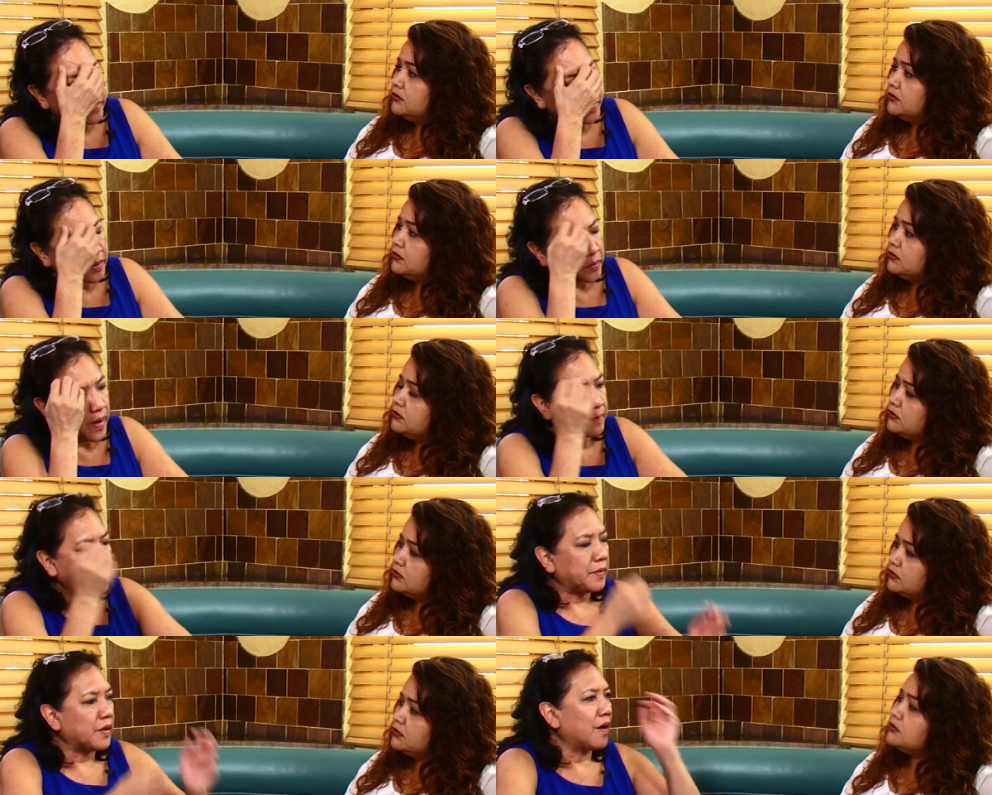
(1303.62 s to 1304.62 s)
Speaker 1: is we're going to wrap
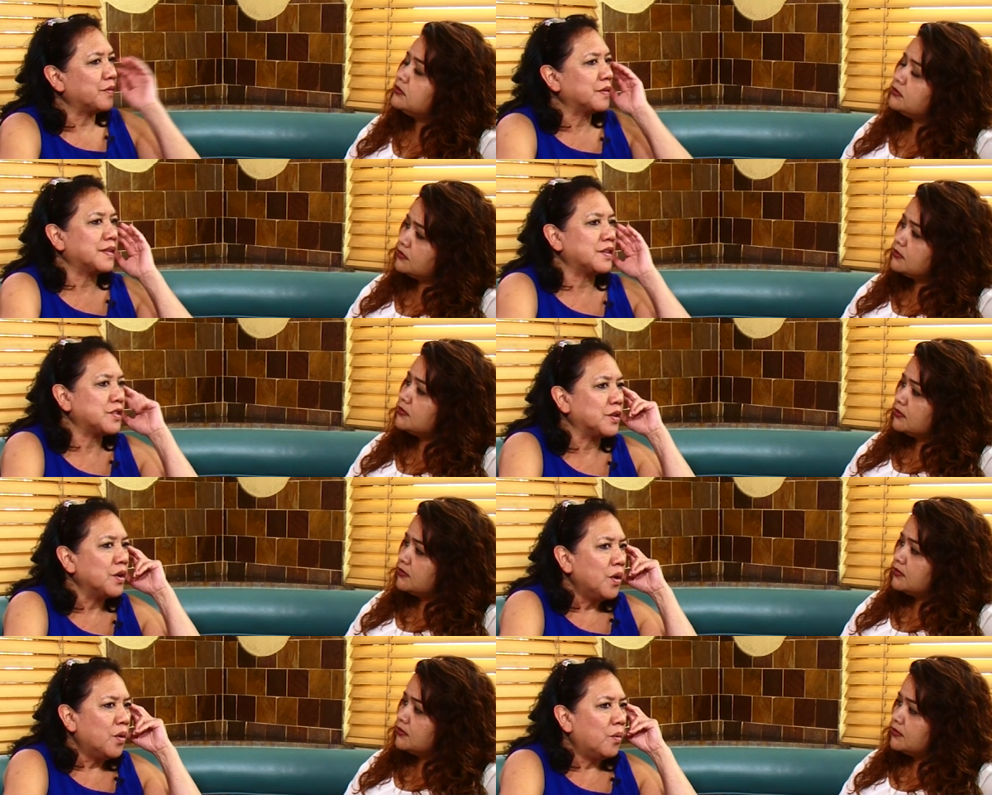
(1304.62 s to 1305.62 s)
up the conversation.
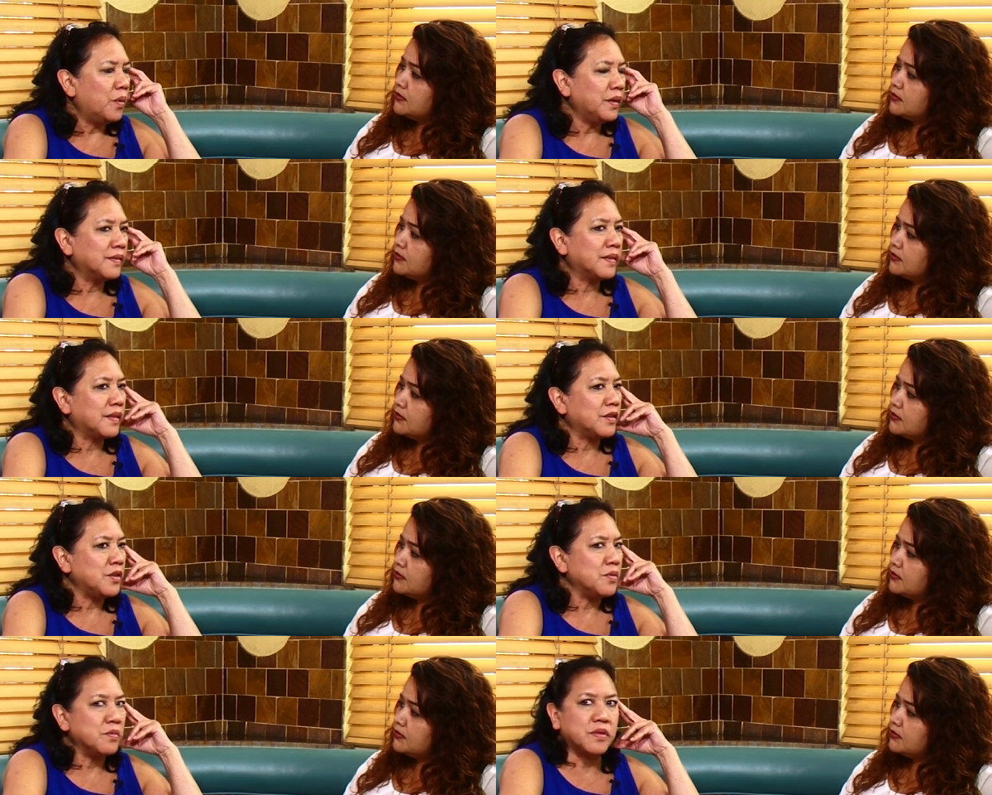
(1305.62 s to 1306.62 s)
What is it that
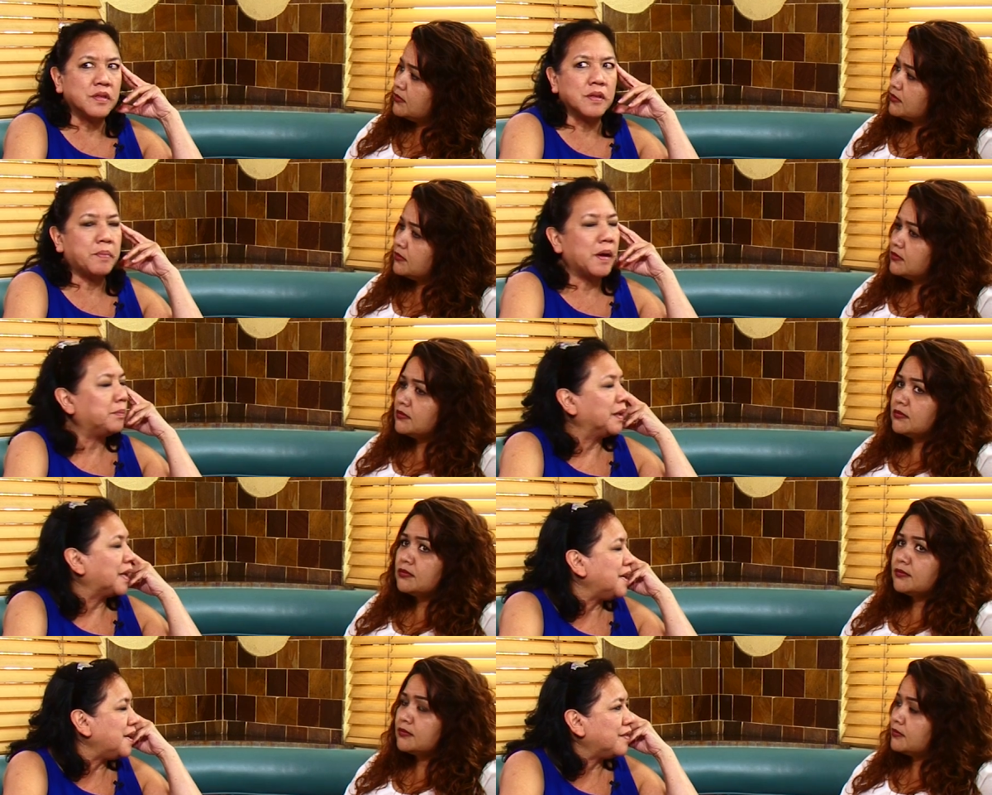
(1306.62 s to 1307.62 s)
you, the public,
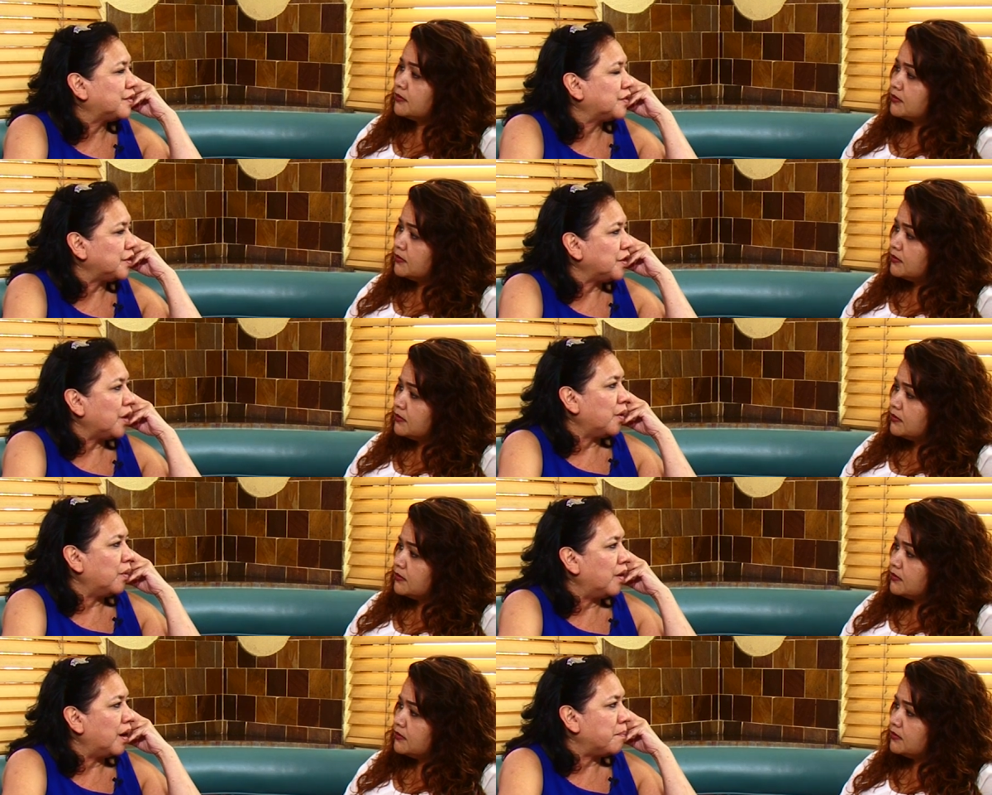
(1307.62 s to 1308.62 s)
needs to know
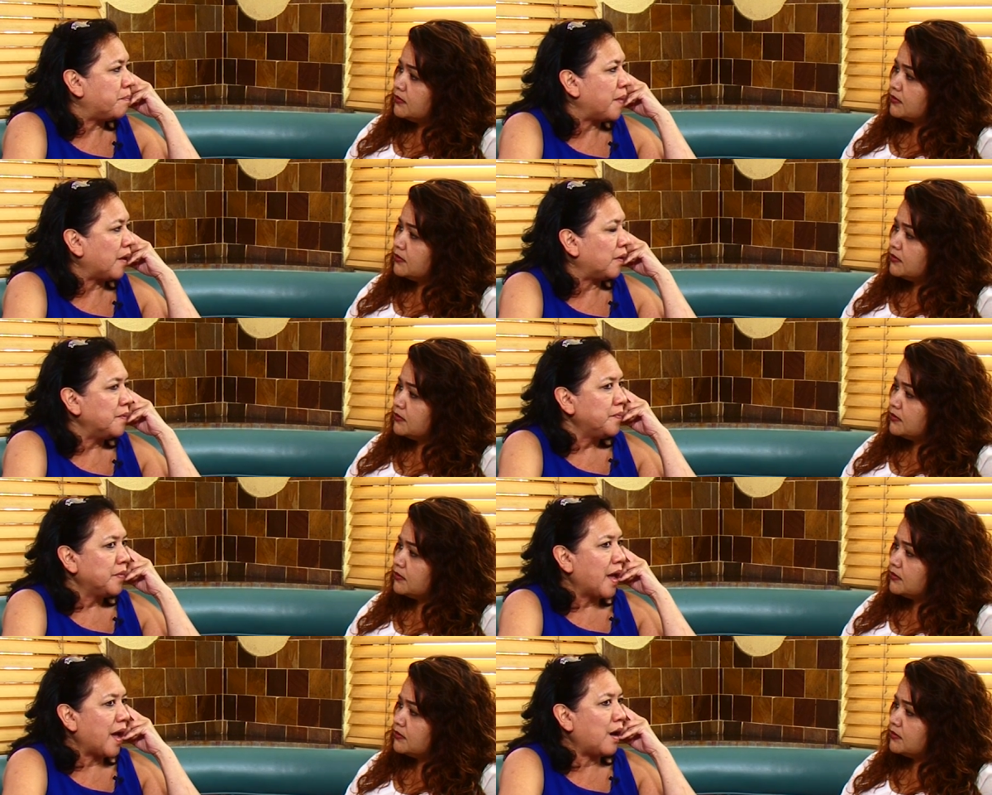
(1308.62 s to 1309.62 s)
about
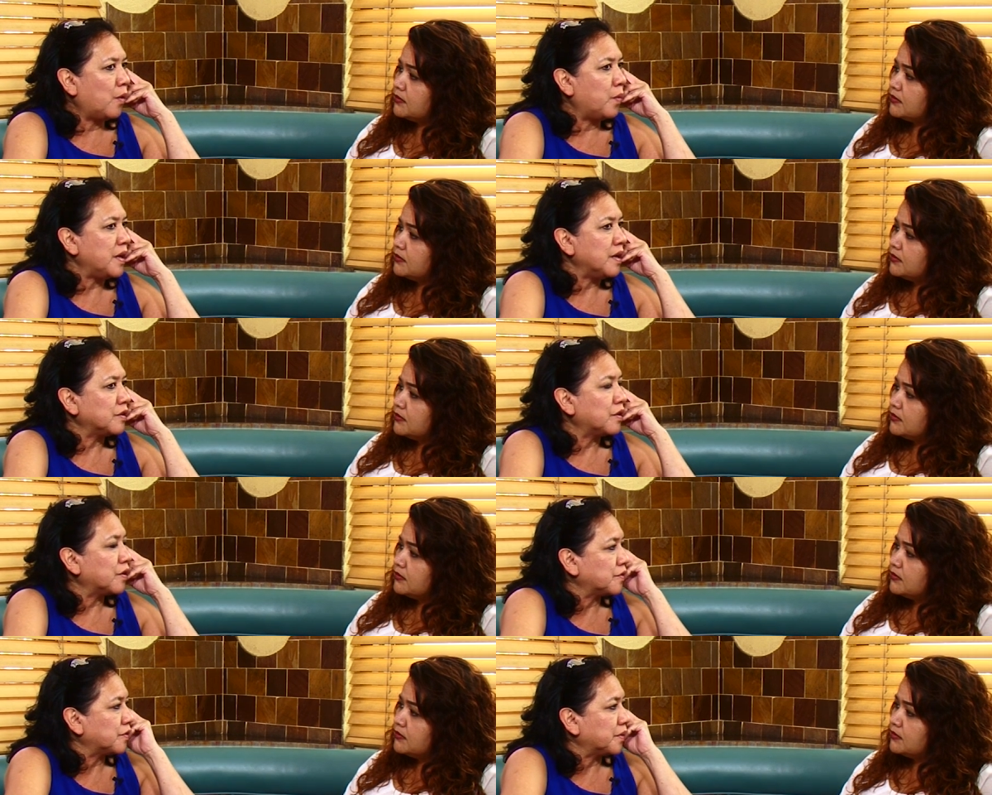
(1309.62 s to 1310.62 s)
how we
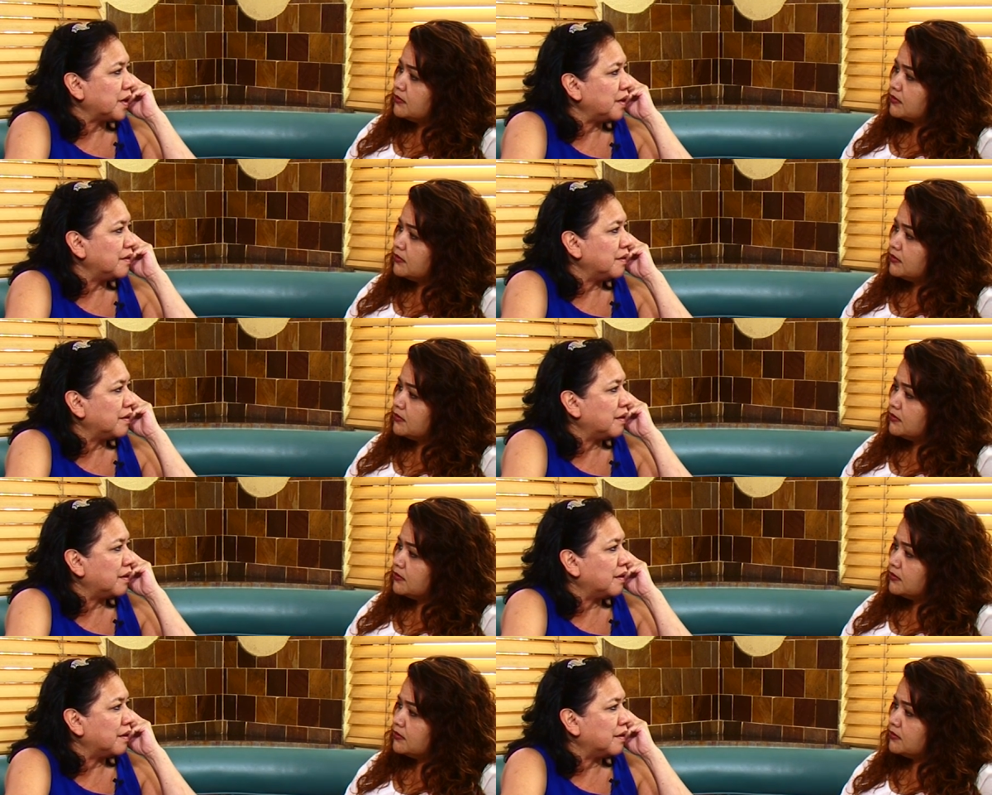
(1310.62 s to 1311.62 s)
incarcerate
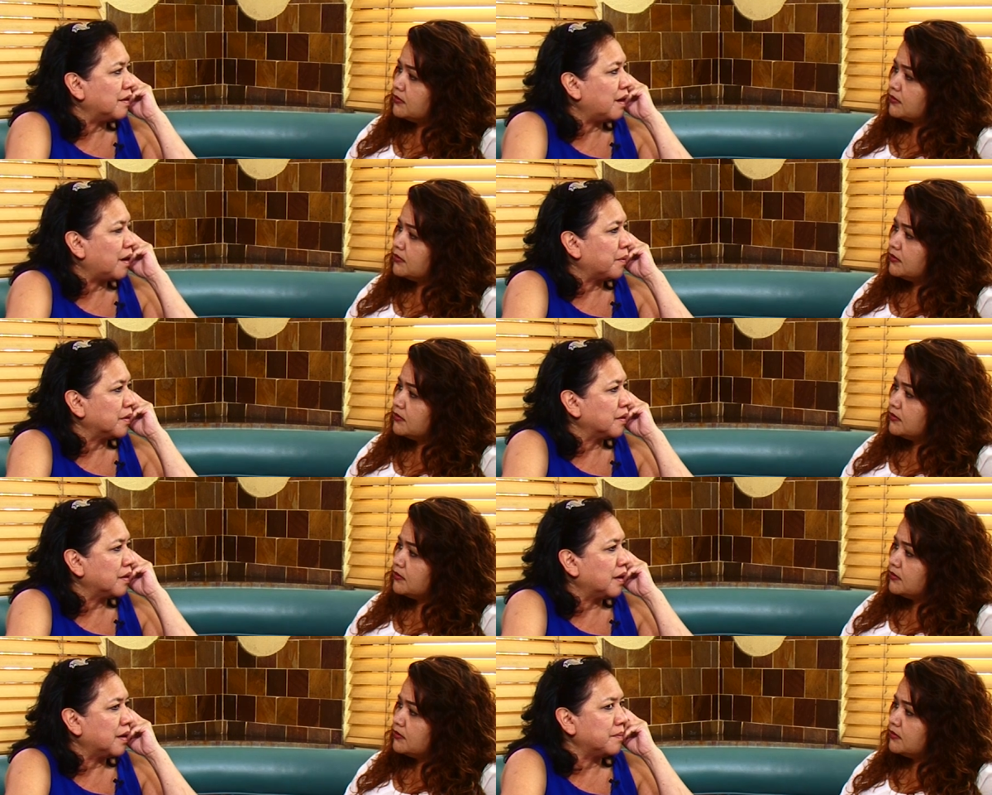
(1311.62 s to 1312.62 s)
uh, our
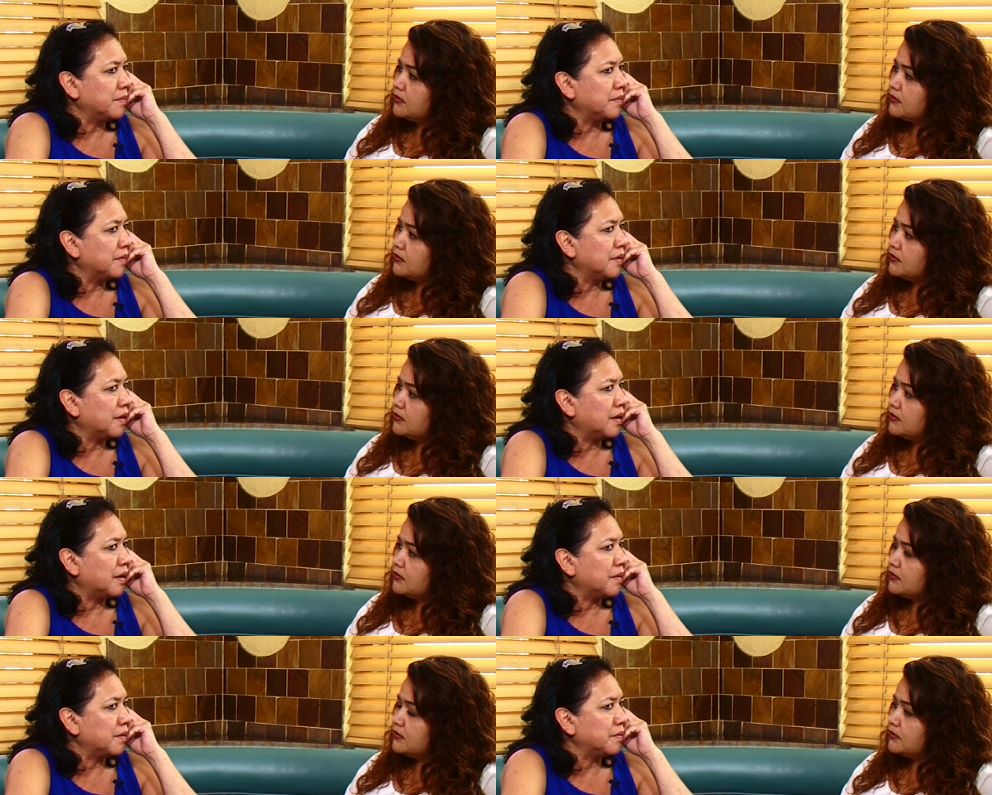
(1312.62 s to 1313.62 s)
um, uh,
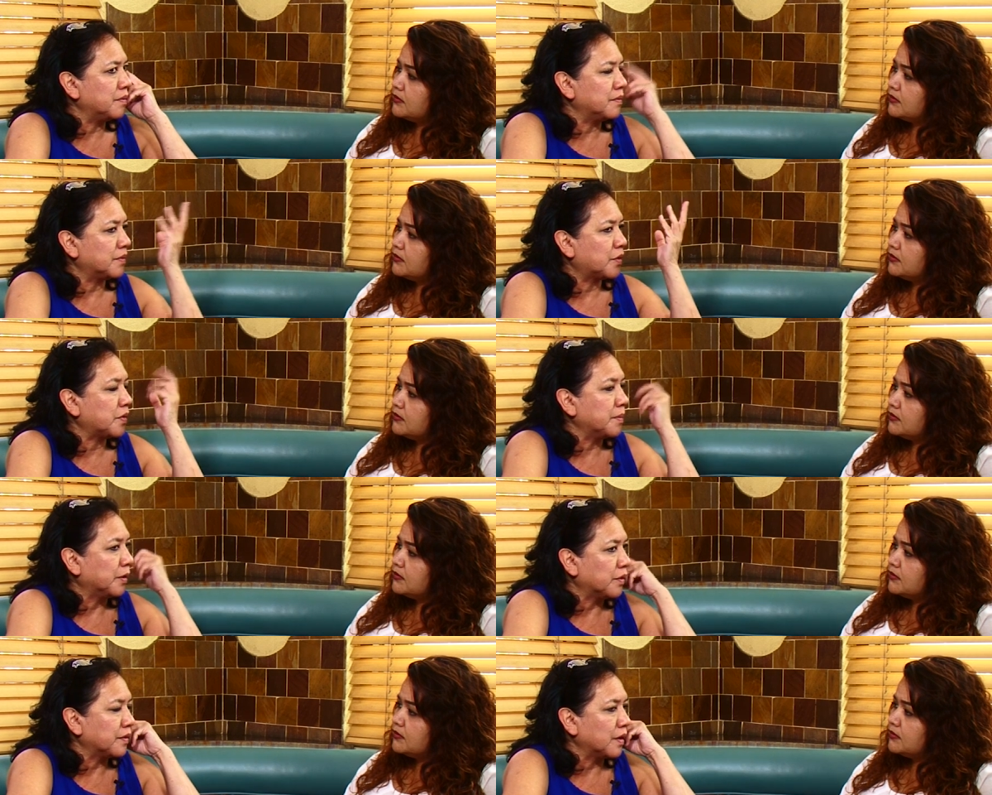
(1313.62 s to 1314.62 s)

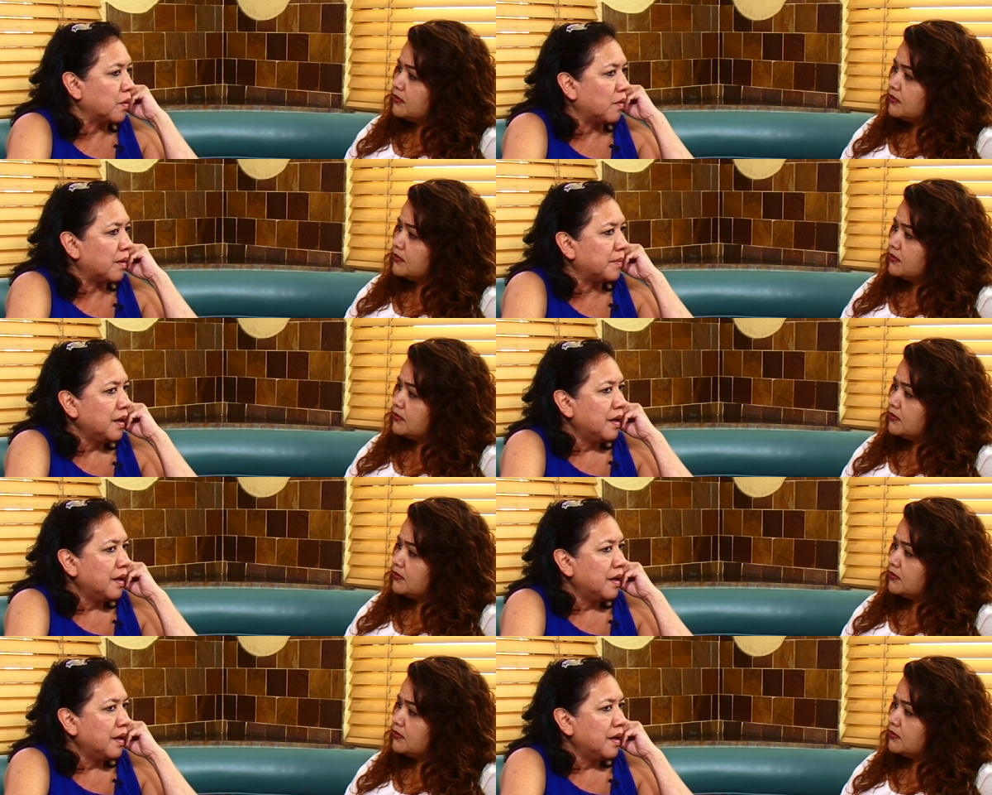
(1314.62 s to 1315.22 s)
criminals in Guam.